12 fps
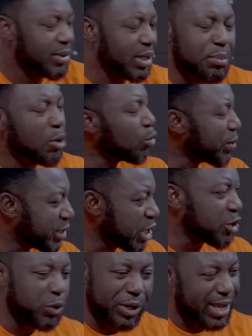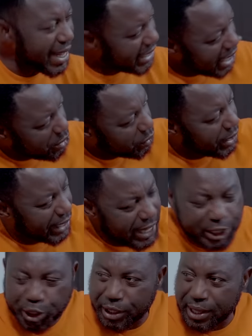The more reason you get into the
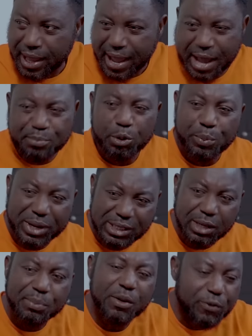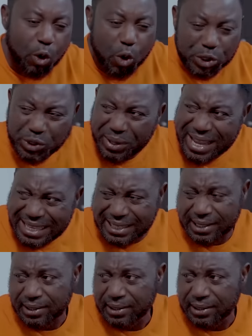kitchen and prepare something for us to eat.